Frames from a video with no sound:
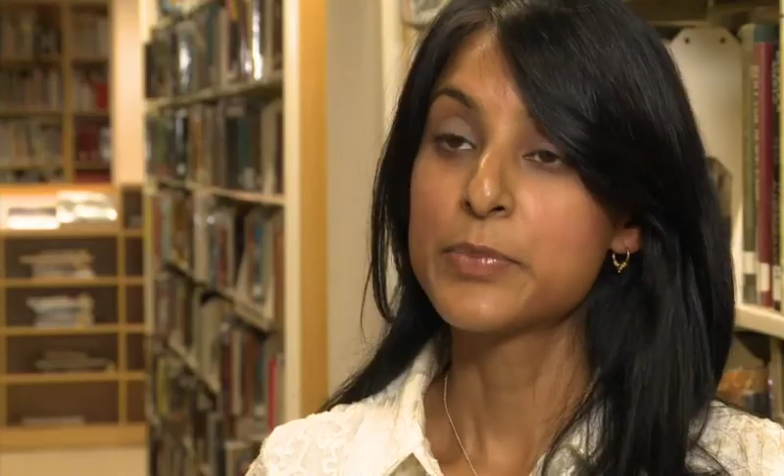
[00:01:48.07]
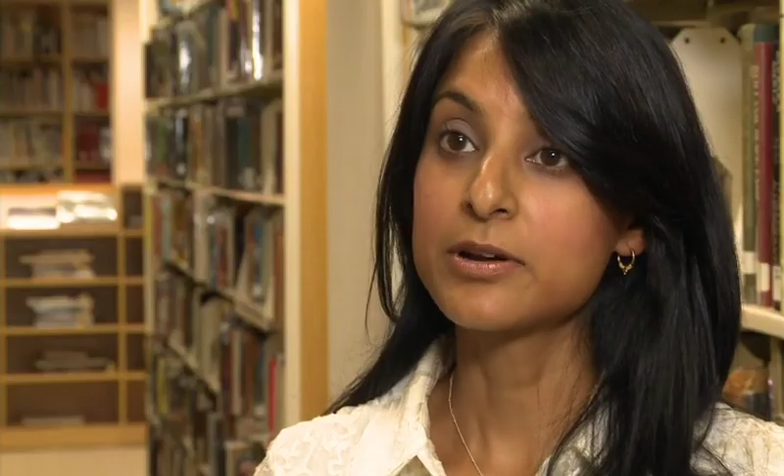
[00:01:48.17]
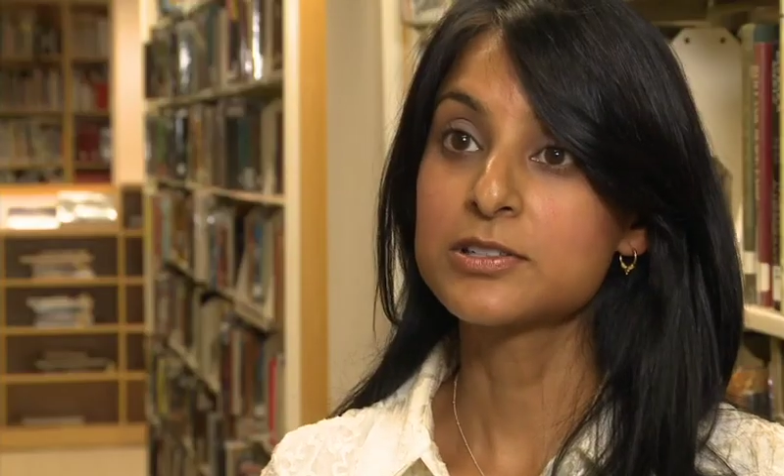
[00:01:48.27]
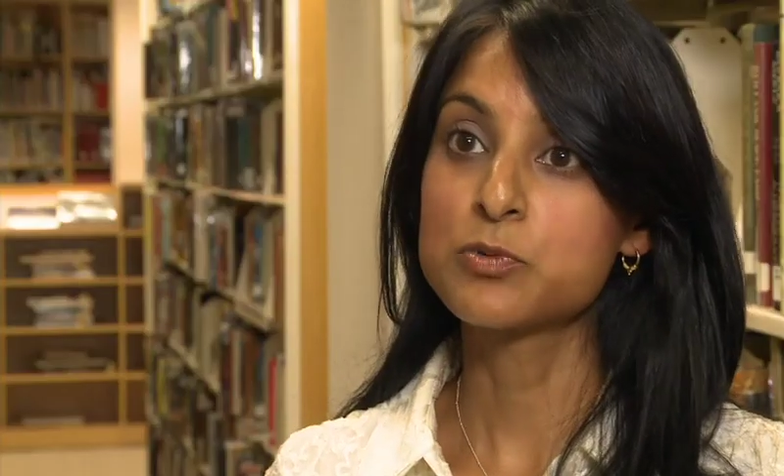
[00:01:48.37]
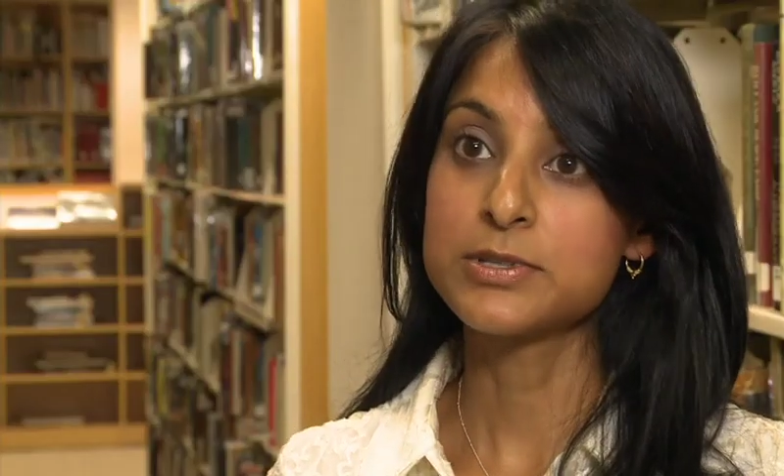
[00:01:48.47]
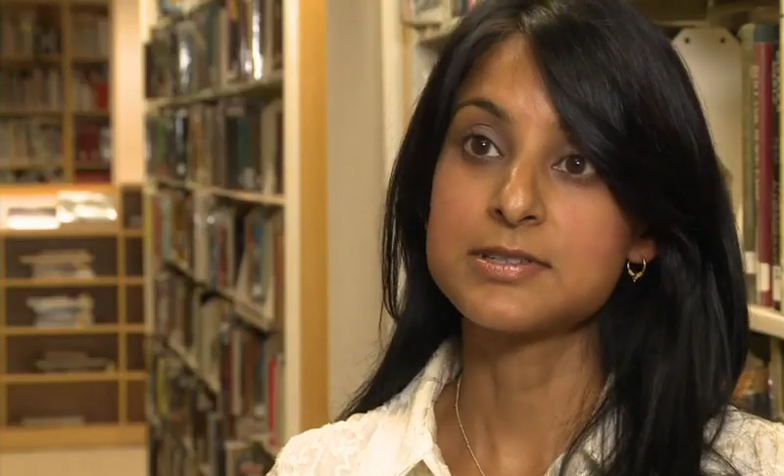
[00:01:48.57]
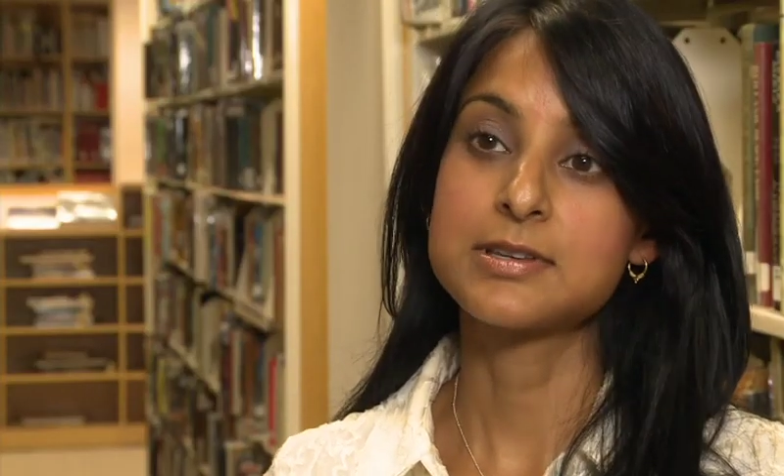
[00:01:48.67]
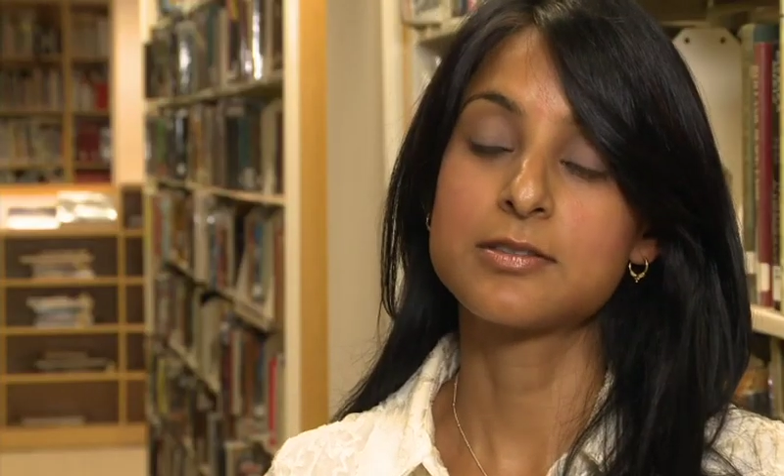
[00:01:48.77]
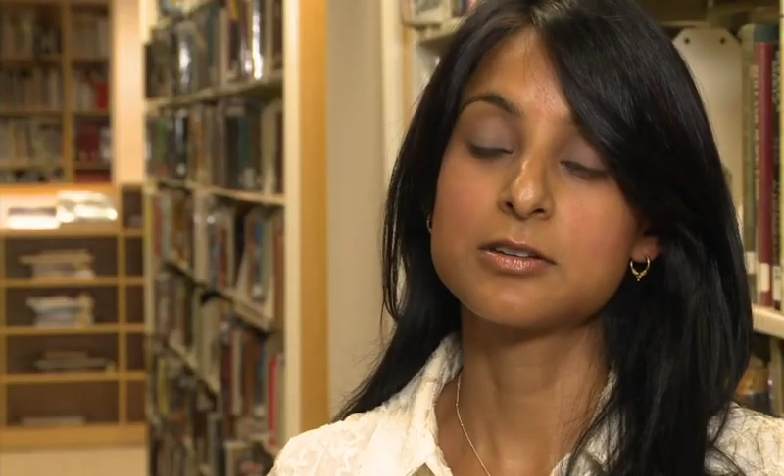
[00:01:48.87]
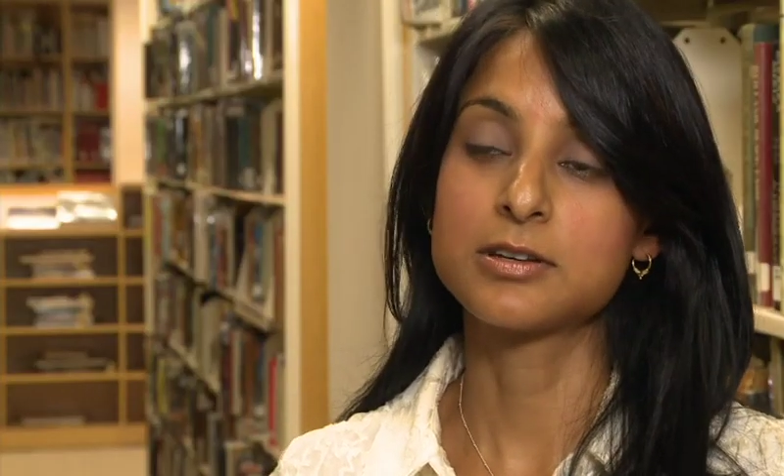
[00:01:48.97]
Parents wouldn't
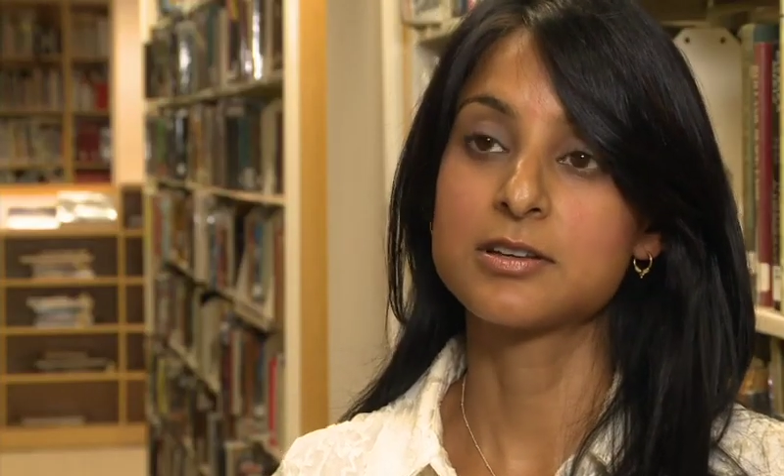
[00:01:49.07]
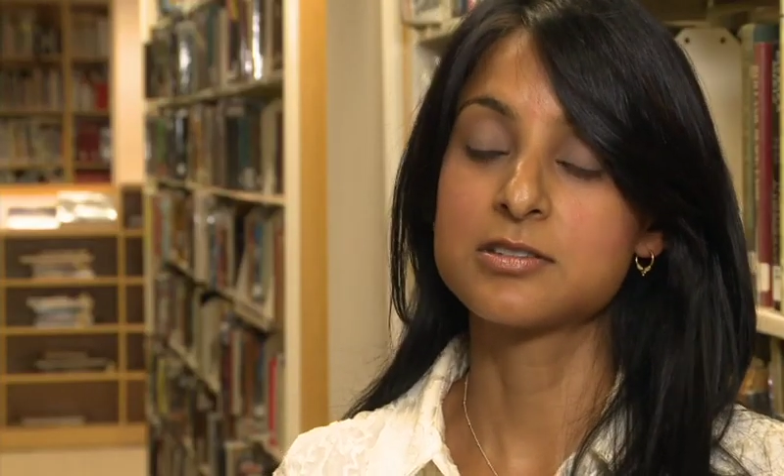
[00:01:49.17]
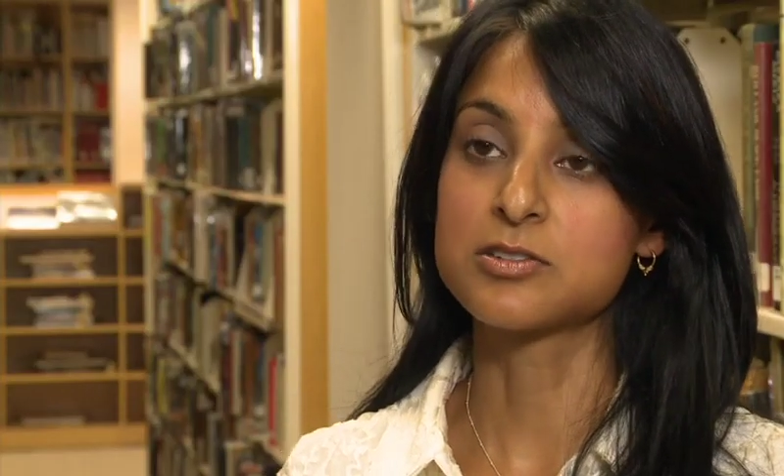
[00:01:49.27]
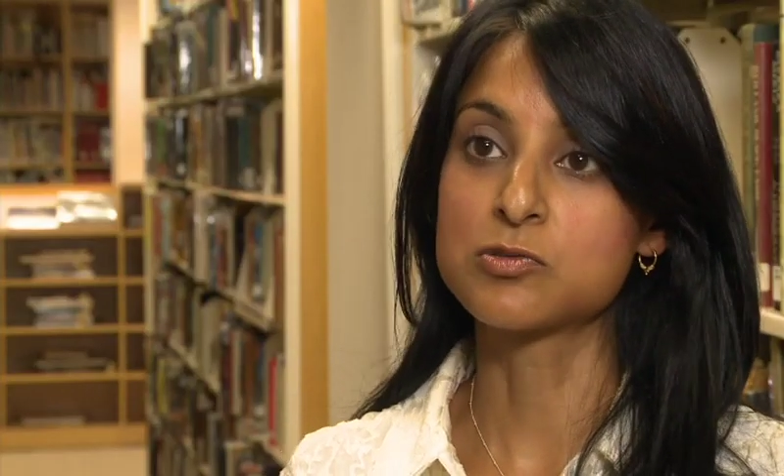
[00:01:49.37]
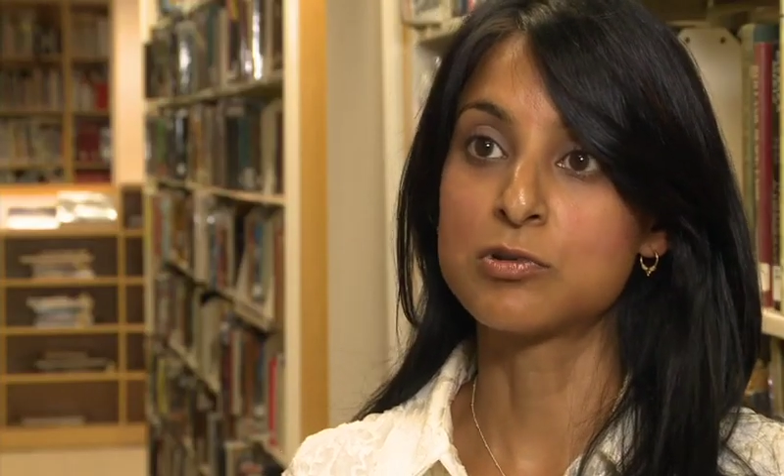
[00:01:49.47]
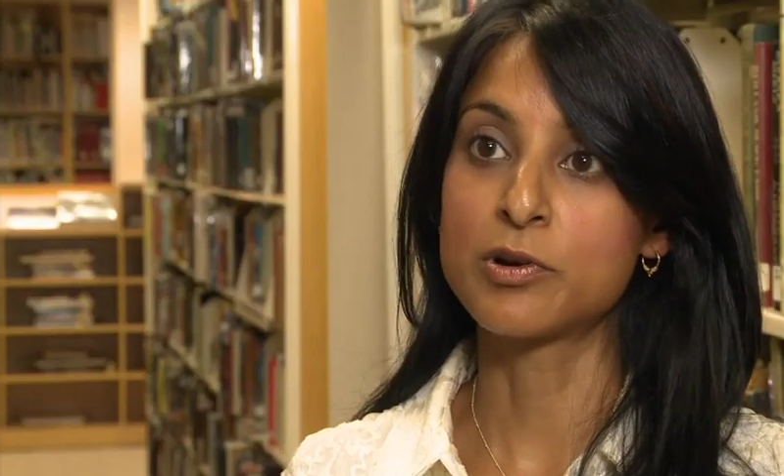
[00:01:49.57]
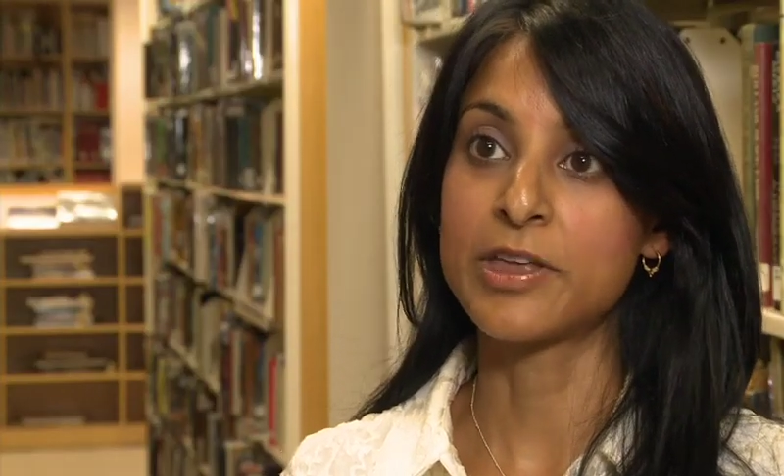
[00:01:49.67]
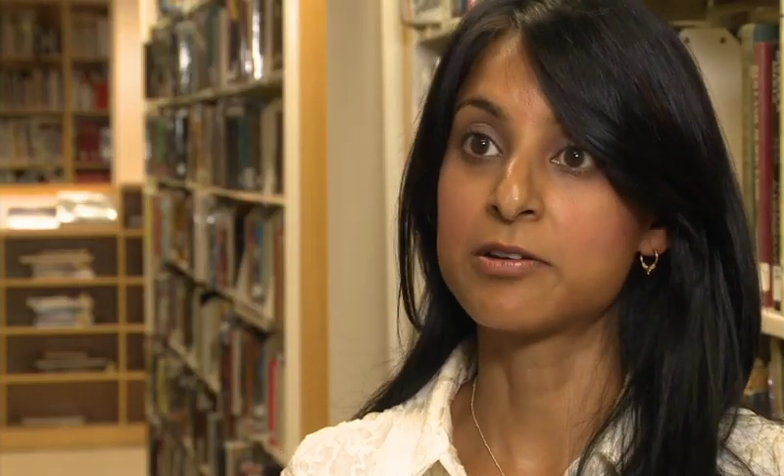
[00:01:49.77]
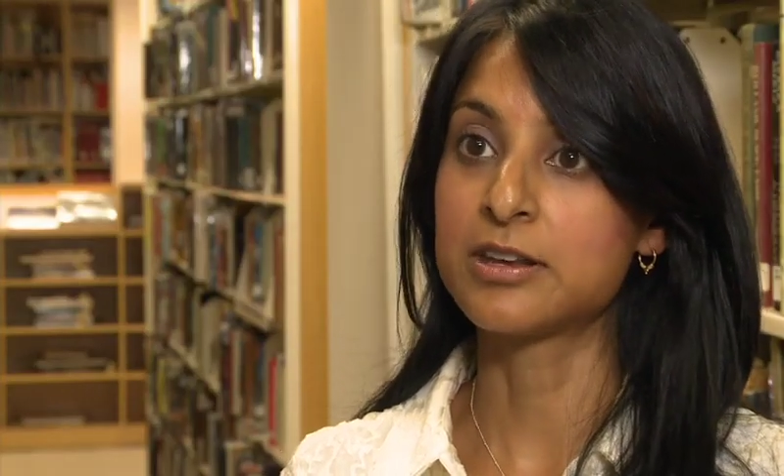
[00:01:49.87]
send their kids to school without